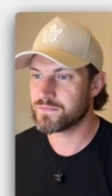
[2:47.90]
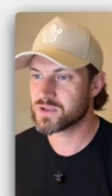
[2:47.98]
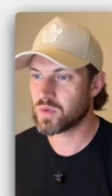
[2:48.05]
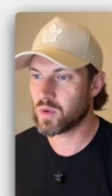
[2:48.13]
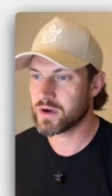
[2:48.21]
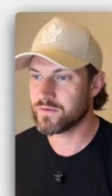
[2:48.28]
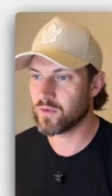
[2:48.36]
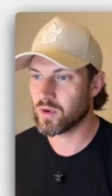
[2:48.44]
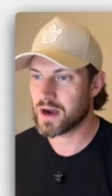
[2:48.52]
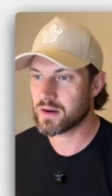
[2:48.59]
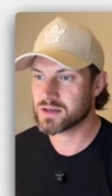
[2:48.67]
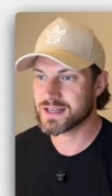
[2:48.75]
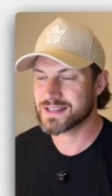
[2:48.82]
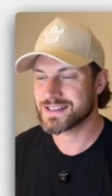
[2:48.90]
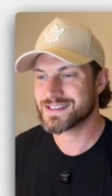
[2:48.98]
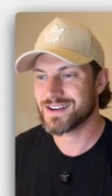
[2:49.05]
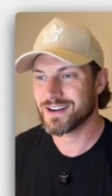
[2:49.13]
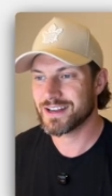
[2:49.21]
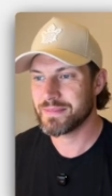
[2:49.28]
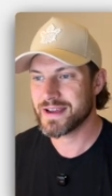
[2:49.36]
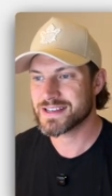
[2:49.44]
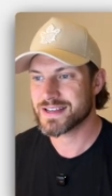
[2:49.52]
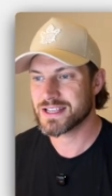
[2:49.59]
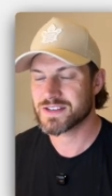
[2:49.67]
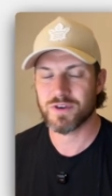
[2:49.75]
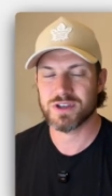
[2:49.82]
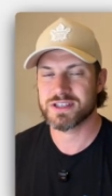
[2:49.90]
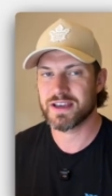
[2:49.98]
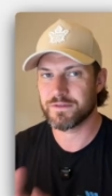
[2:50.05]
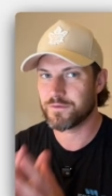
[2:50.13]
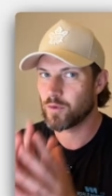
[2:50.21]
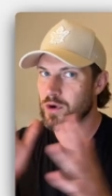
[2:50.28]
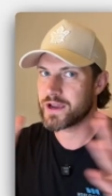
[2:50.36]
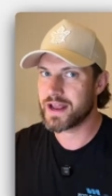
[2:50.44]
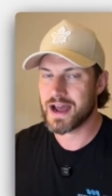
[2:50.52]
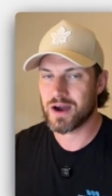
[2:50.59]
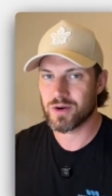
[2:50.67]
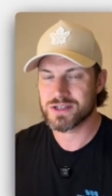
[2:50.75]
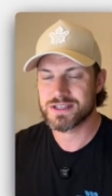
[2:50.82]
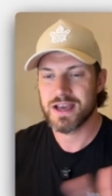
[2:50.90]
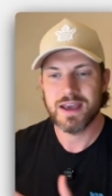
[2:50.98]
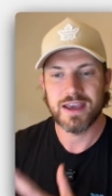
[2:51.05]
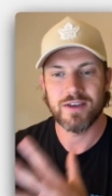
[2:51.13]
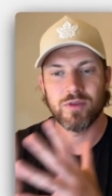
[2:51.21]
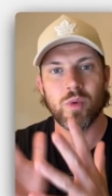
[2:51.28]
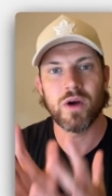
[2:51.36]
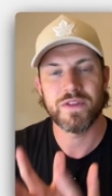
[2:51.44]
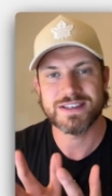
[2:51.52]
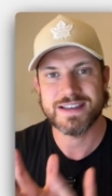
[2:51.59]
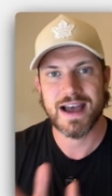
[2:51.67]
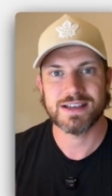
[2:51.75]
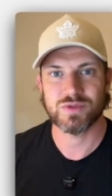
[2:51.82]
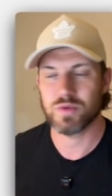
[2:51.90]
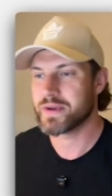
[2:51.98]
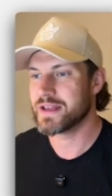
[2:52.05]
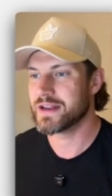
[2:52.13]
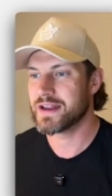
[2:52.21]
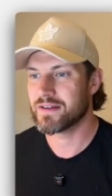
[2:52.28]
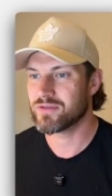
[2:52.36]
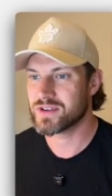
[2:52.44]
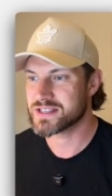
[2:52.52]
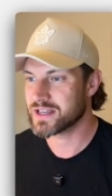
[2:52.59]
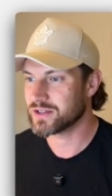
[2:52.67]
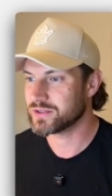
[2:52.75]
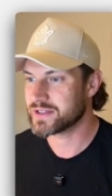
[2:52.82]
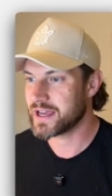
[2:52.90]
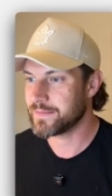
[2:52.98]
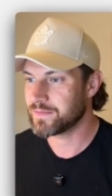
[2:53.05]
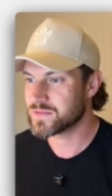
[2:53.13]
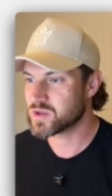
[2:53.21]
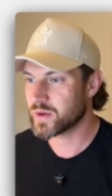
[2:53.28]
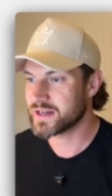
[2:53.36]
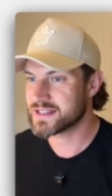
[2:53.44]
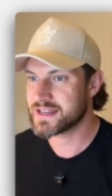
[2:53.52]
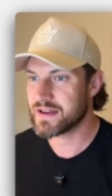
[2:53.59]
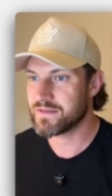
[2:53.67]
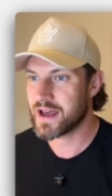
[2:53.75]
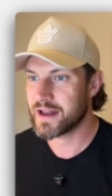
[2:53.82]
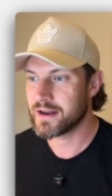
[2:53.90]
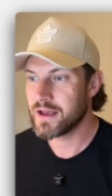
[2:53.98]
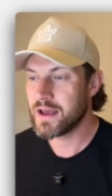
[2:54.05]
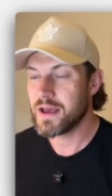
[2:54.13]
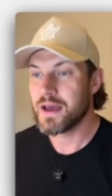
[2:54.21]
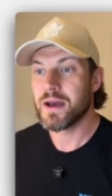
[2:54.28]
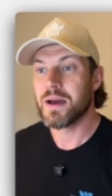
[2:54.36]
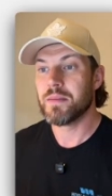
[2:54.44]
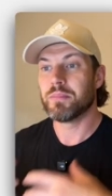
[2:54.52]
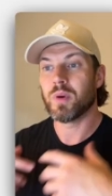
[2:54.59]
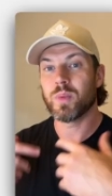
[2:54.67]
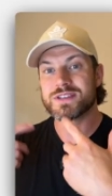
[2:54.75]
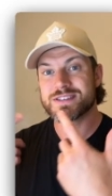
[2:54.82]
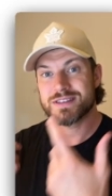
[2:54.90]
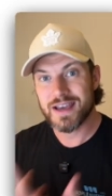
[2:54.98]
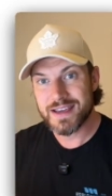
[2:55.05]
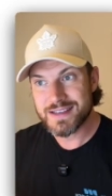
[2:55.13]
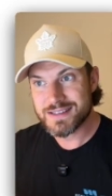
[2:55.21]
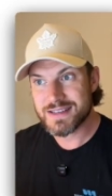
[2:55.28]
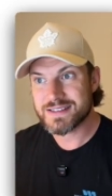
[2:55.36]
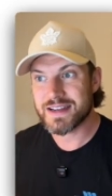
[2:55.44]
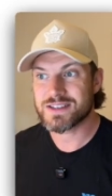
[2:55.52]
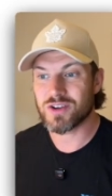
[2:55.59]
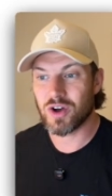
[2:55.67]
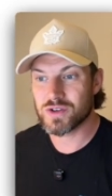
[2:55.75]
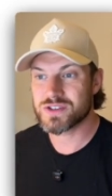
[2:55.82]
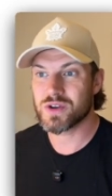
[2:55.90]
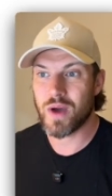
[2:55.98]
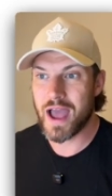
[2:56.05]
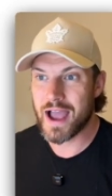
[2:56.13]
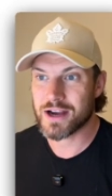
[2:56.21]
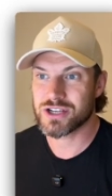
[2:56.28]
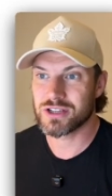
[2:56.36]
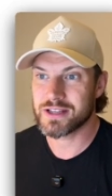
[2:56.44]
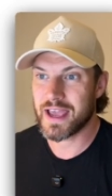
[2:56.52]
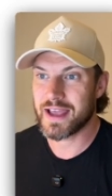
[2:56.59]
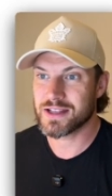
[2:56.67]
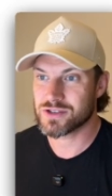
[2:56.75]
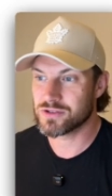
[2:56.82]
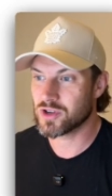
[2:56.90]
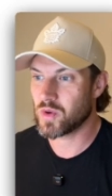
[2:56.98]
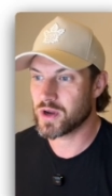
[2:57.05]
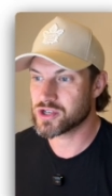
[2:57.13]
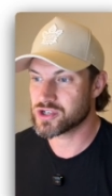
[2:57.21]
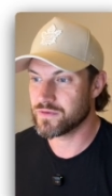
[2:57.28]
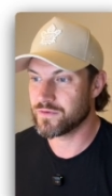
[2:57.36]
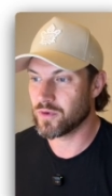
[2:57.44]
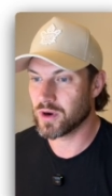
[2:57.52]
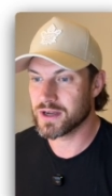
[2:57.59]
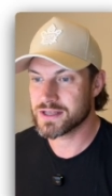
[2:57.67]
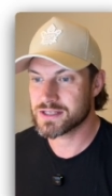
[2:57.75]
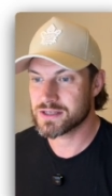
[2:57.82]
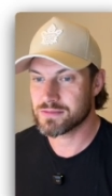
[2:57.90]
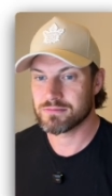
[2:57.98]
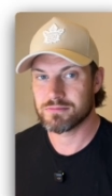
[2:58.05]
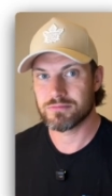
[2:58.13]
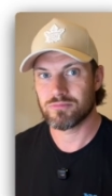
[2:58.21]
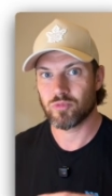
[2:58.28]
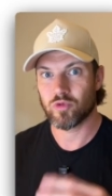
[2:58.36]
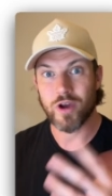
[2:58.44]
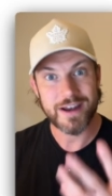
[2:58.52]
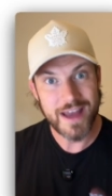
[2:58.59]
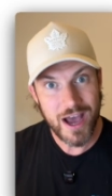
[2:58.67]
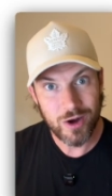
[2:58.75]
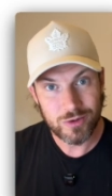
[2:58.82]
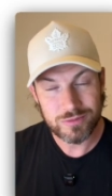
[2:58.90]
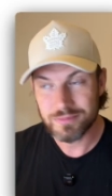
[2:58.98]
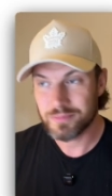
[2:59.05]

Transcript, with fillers: 24 hours because it's not going to make sense for us to get 48 hours if we want this task repeated every single day. So we're going to save that. But what's nice is that it's also actually answered the question for us right now